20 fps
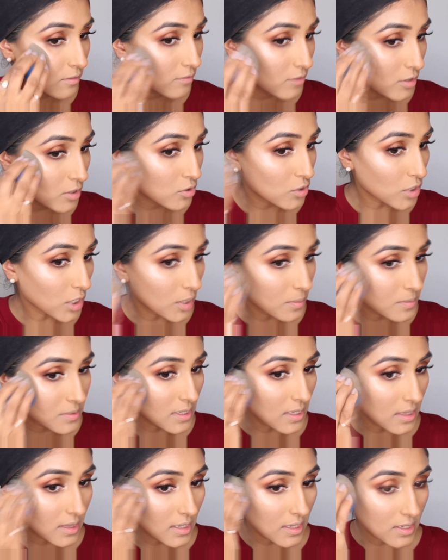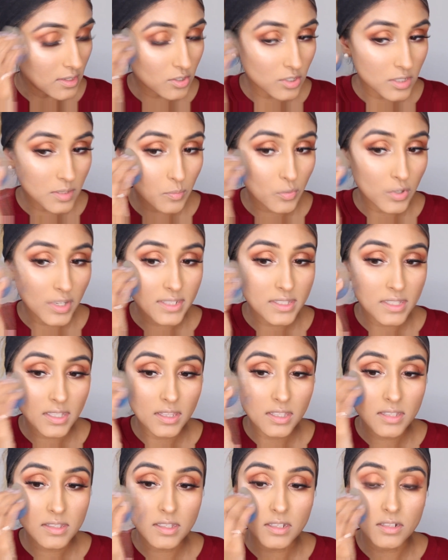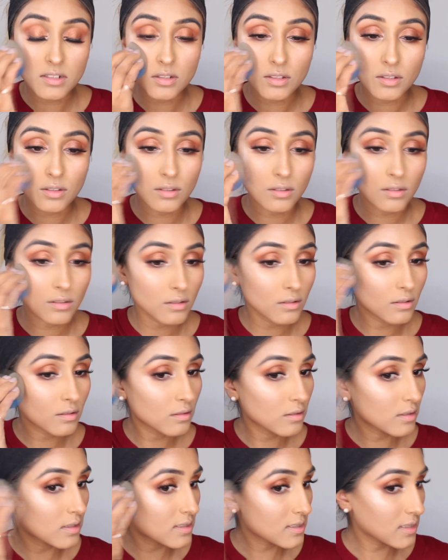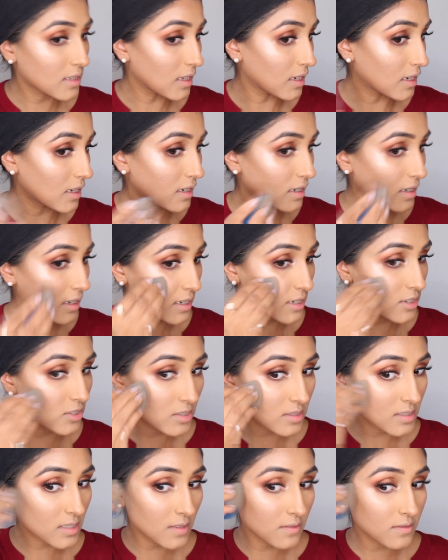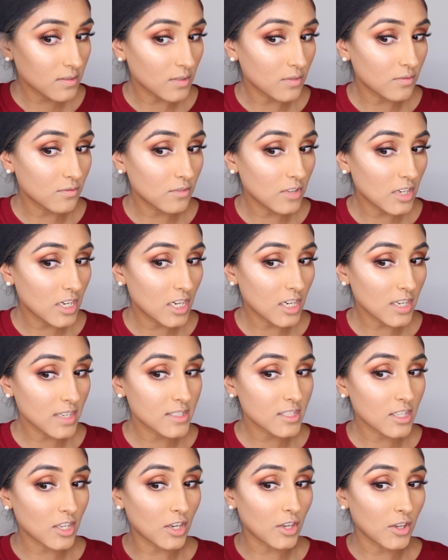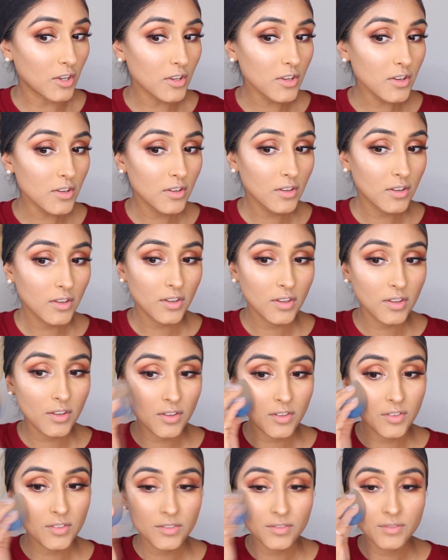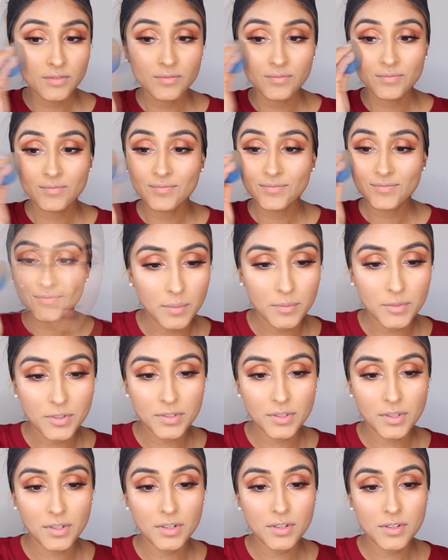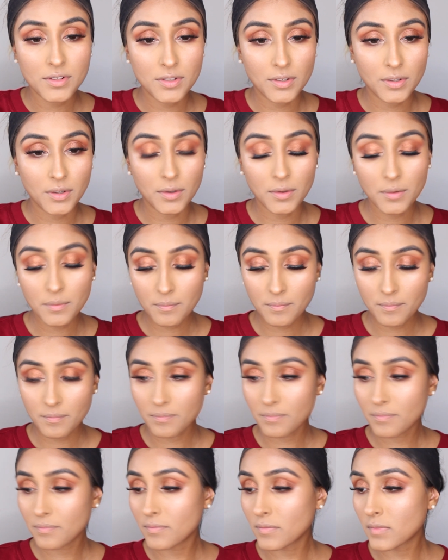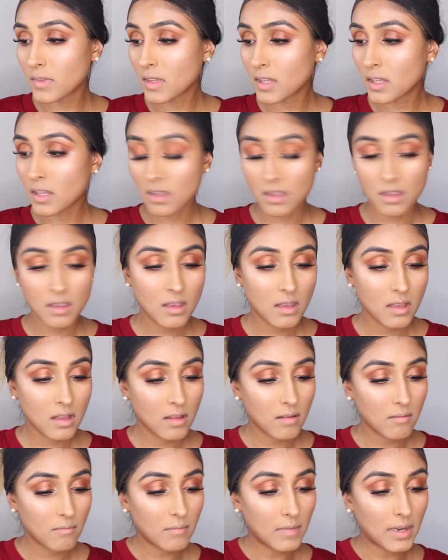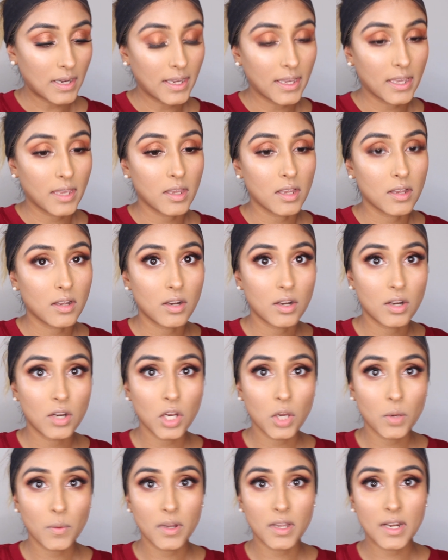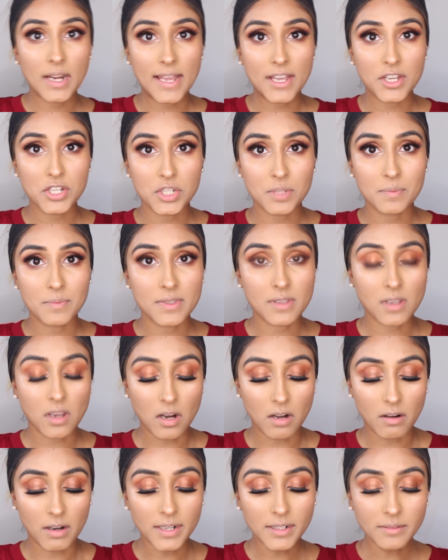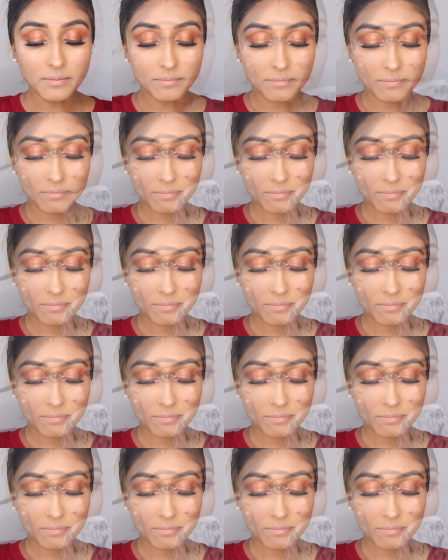few drops and then just pressing this into the skin and it just gives a really nice glow. I'm just going to do my lower lash mascara.